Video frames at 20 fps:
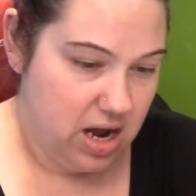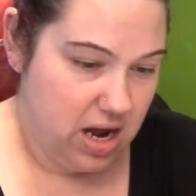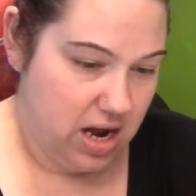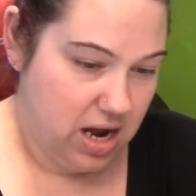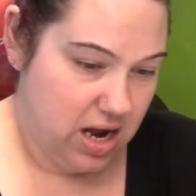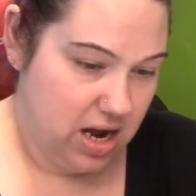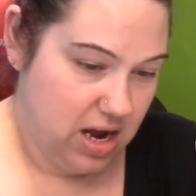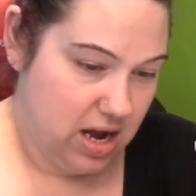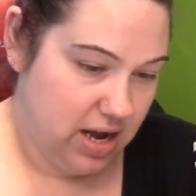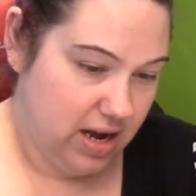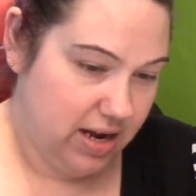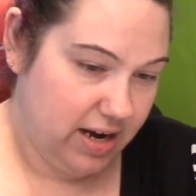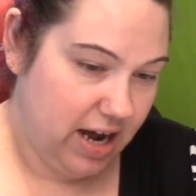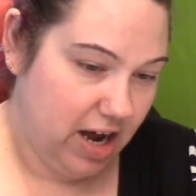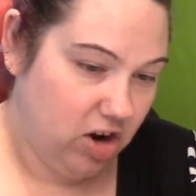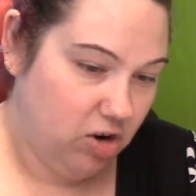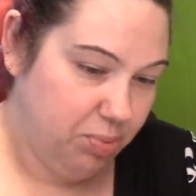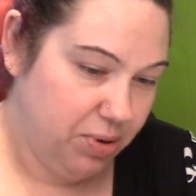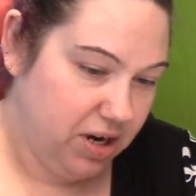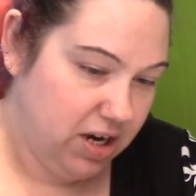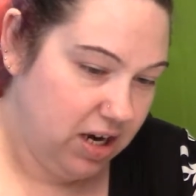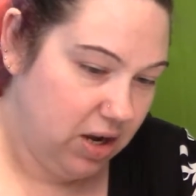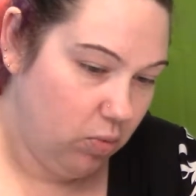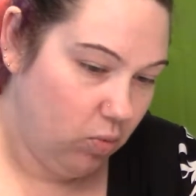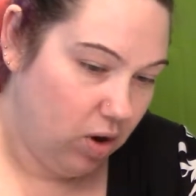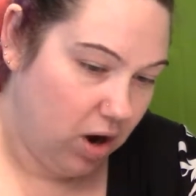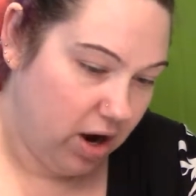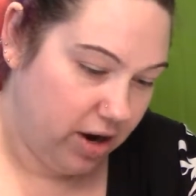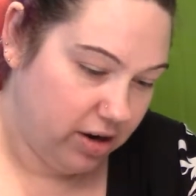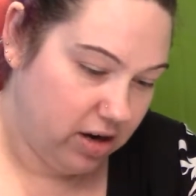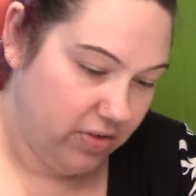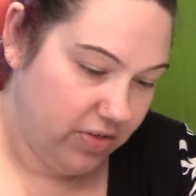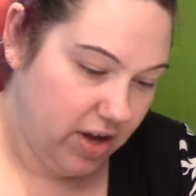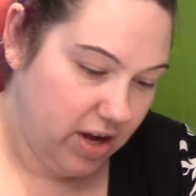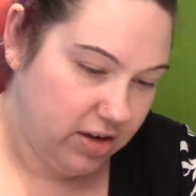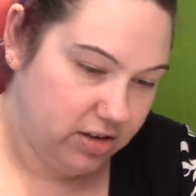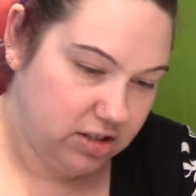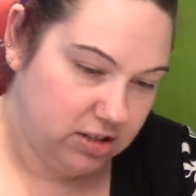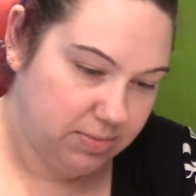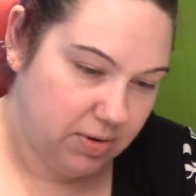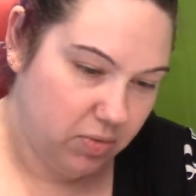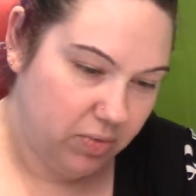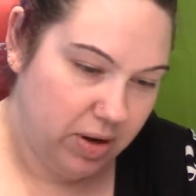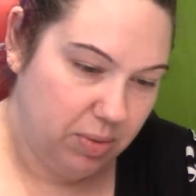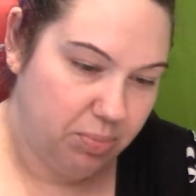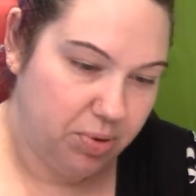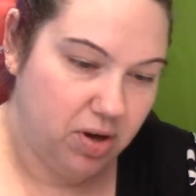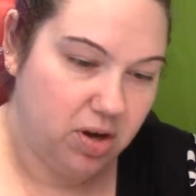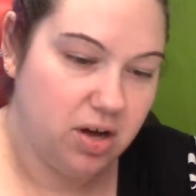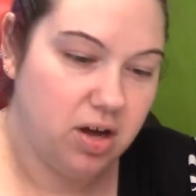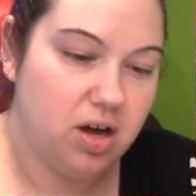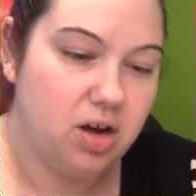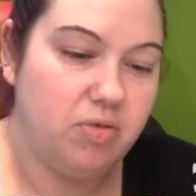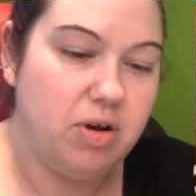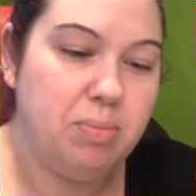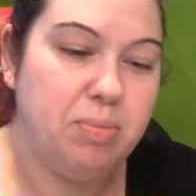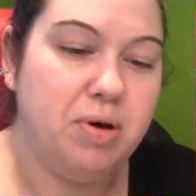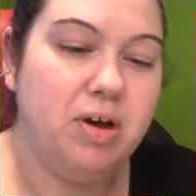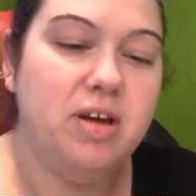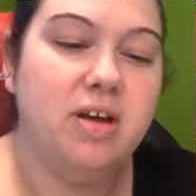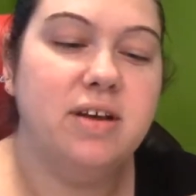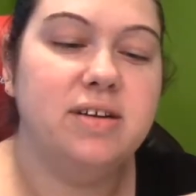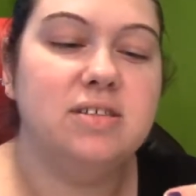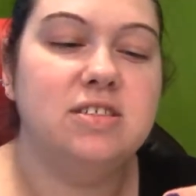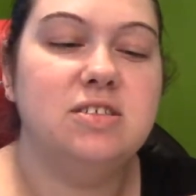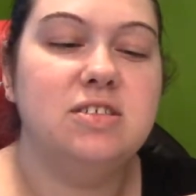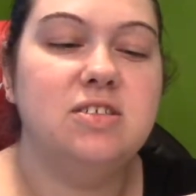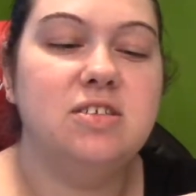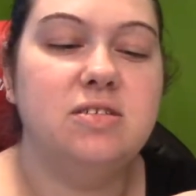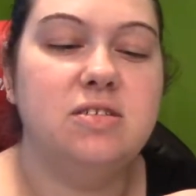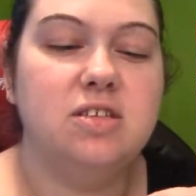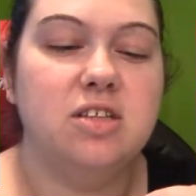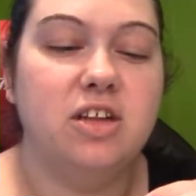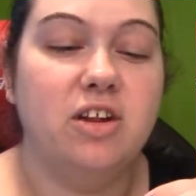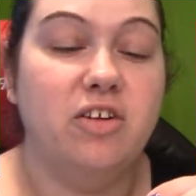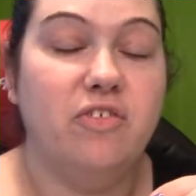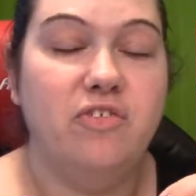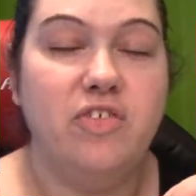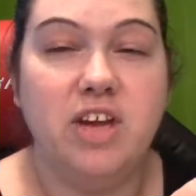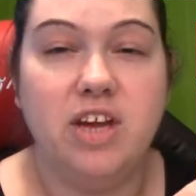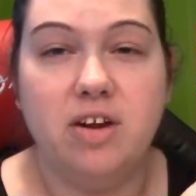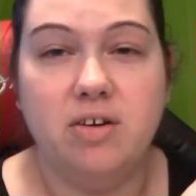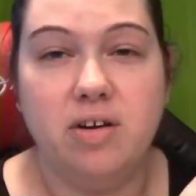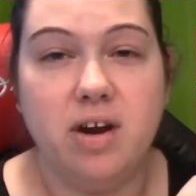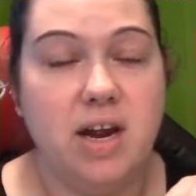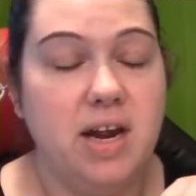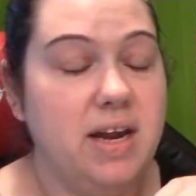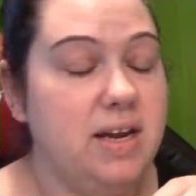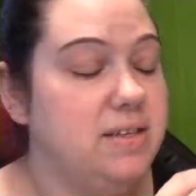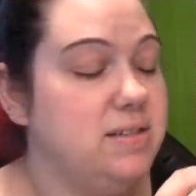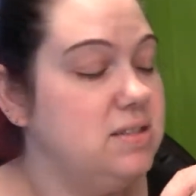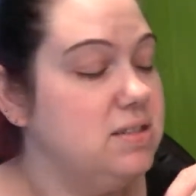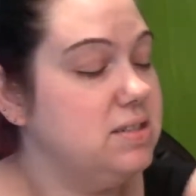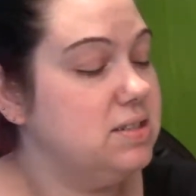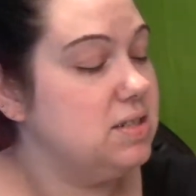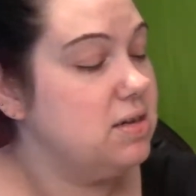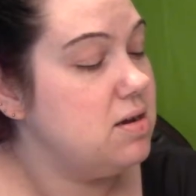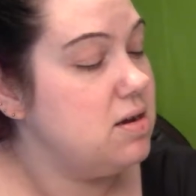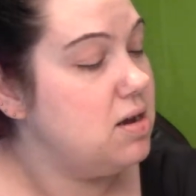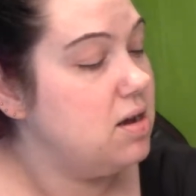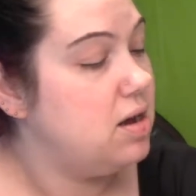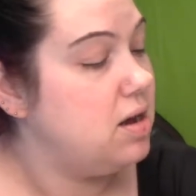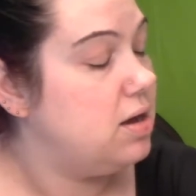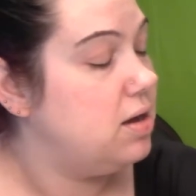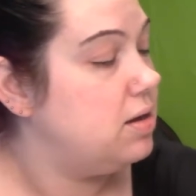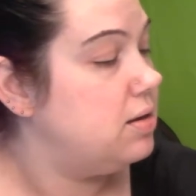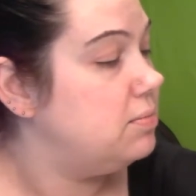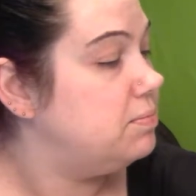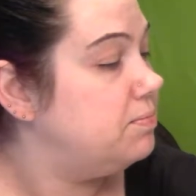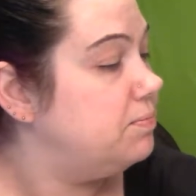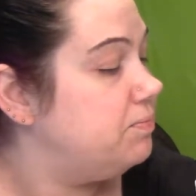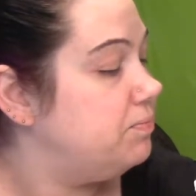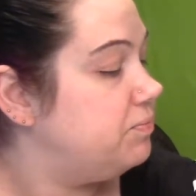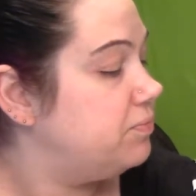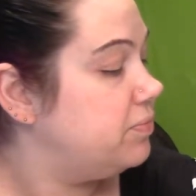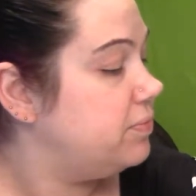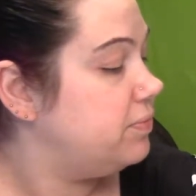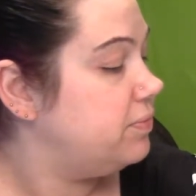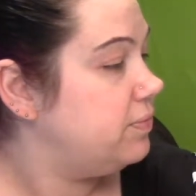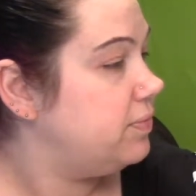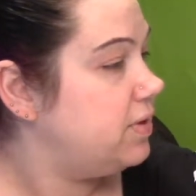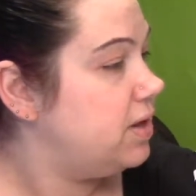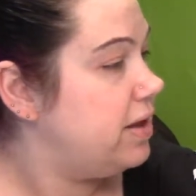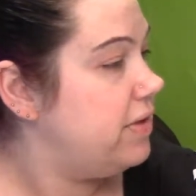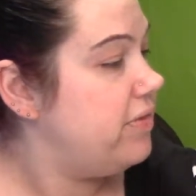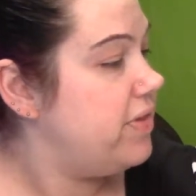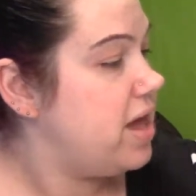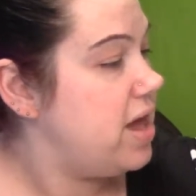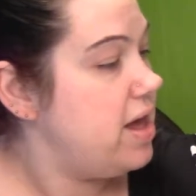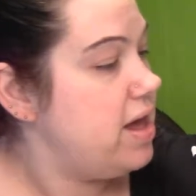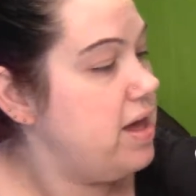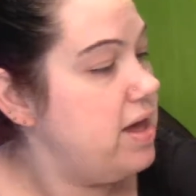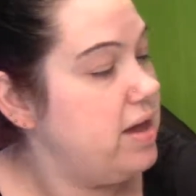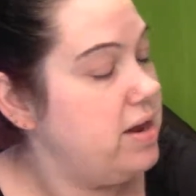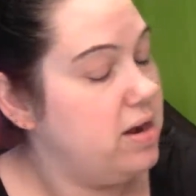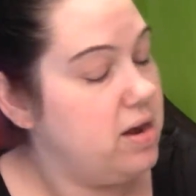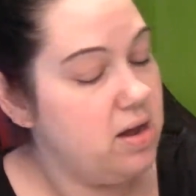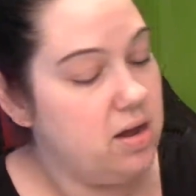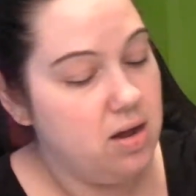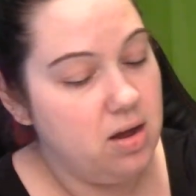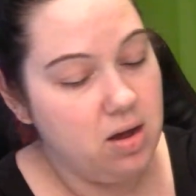and I don't put any water in those, but we put little figurines, and then